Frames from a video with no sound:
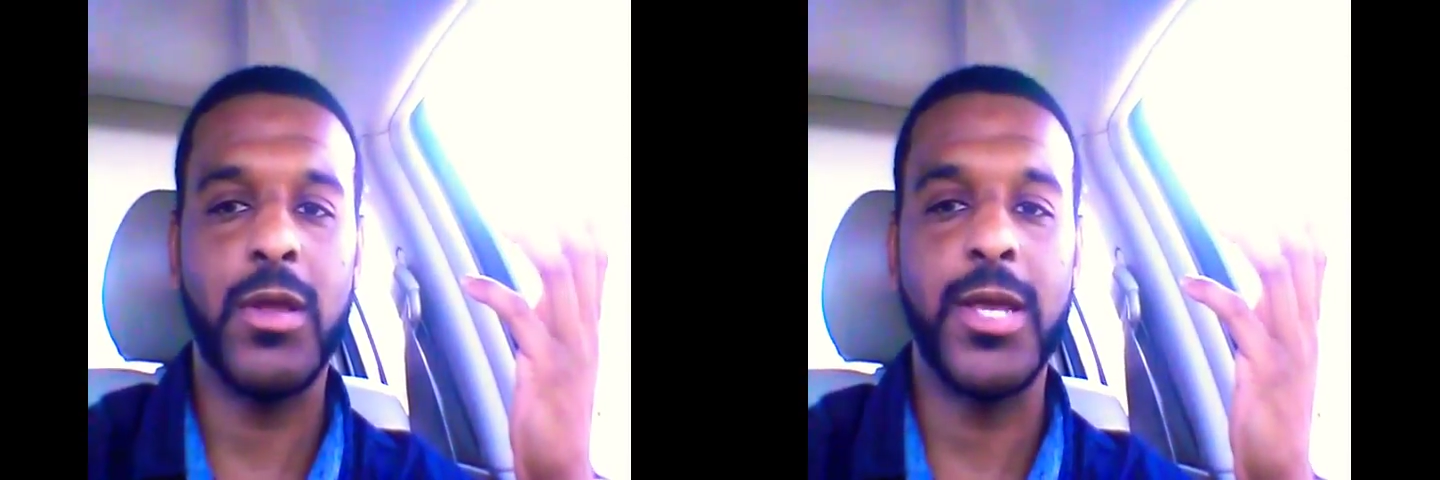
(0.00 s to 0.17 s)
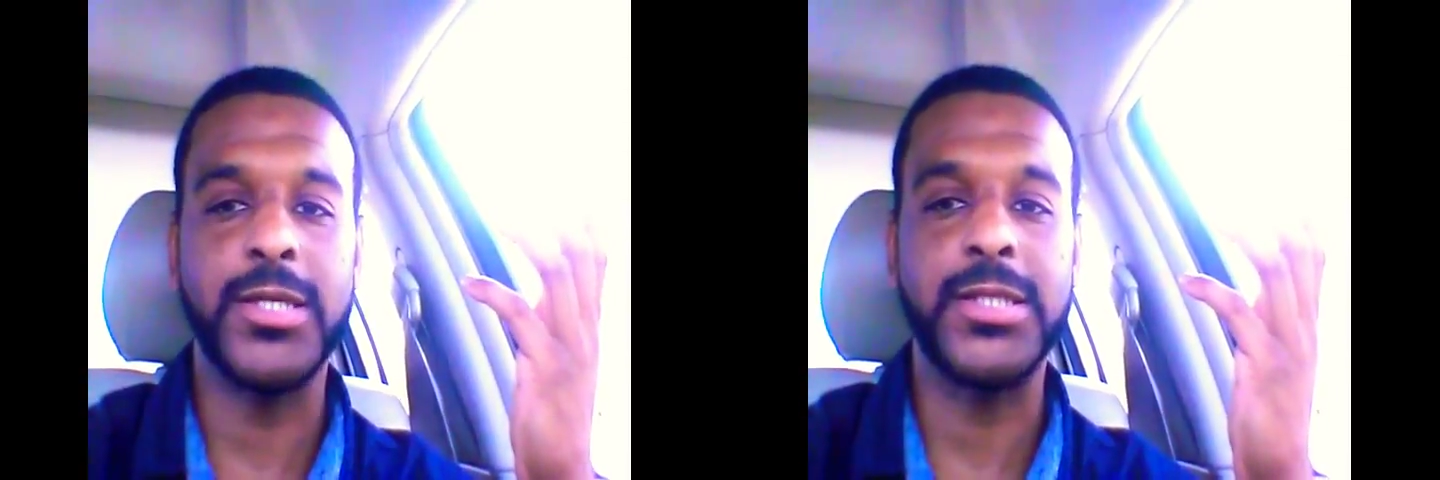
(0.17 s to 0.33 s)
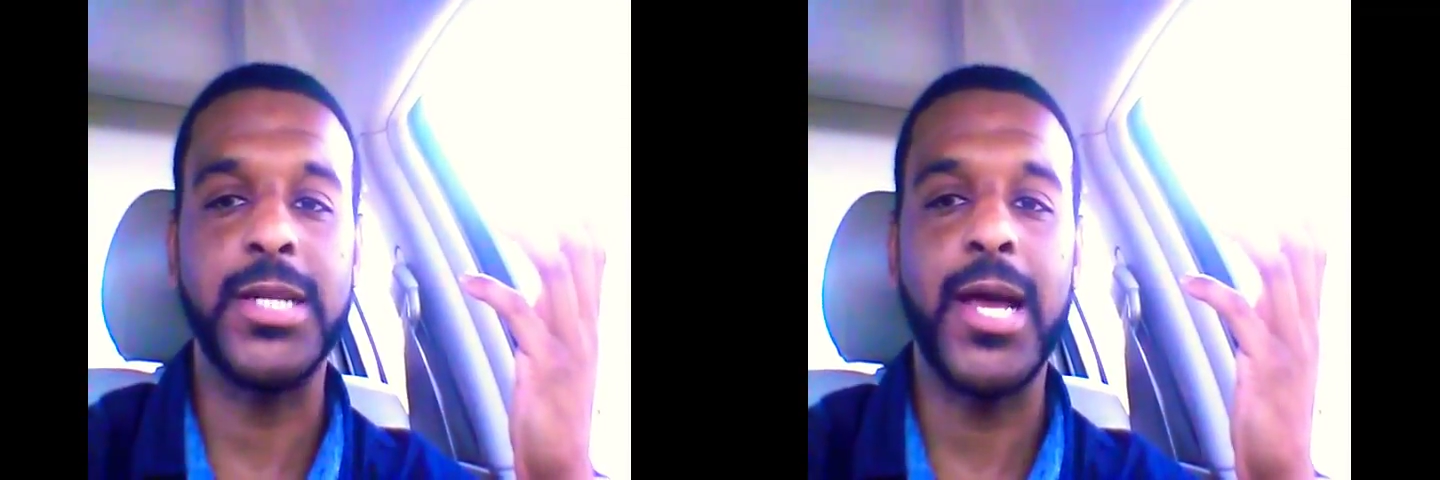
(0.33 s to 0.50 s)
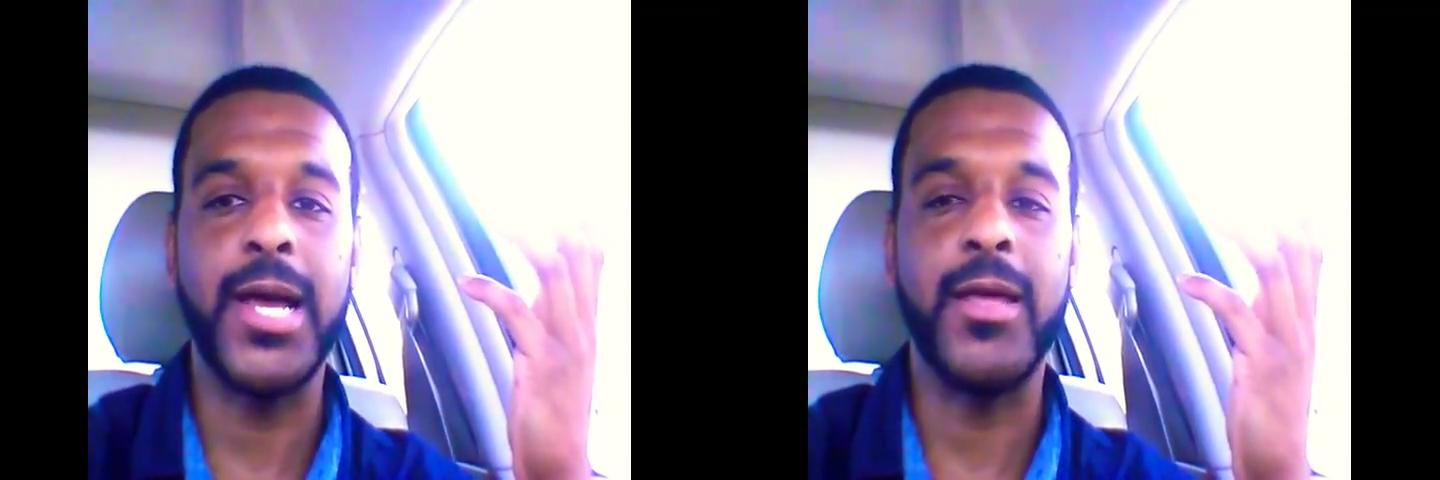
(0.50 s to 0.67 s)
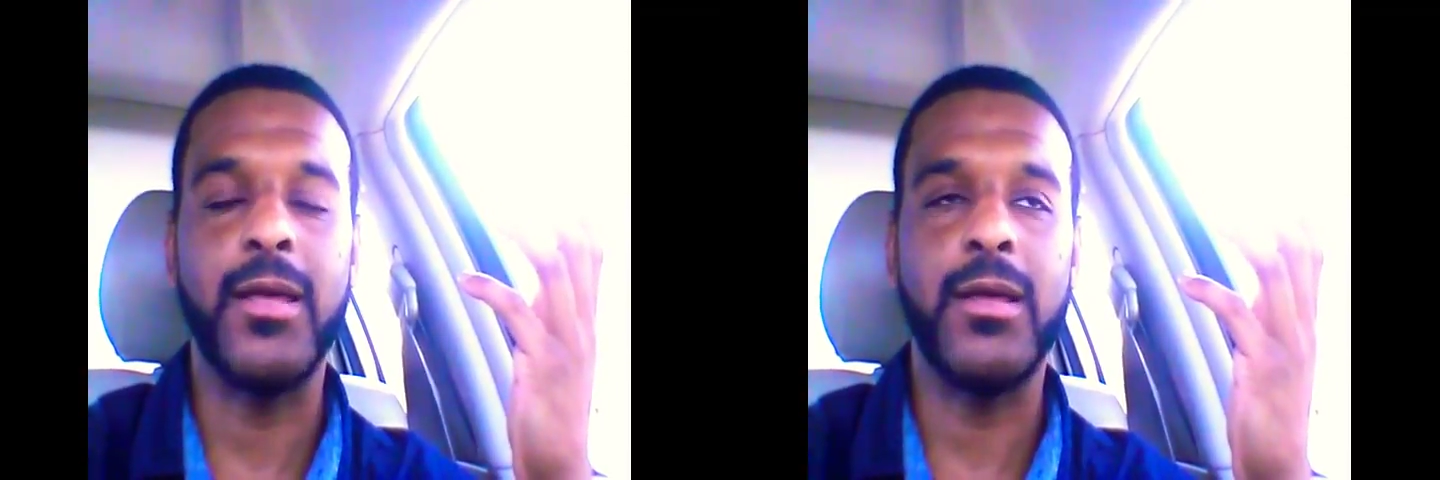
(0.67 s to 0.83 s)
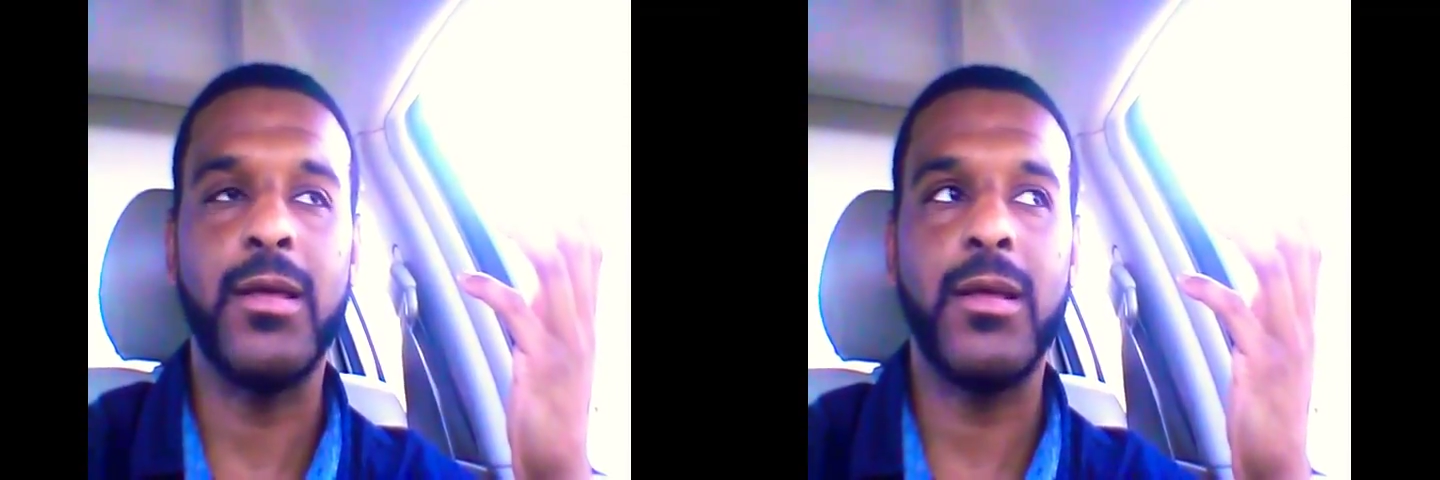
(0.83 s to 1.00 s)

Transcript: as not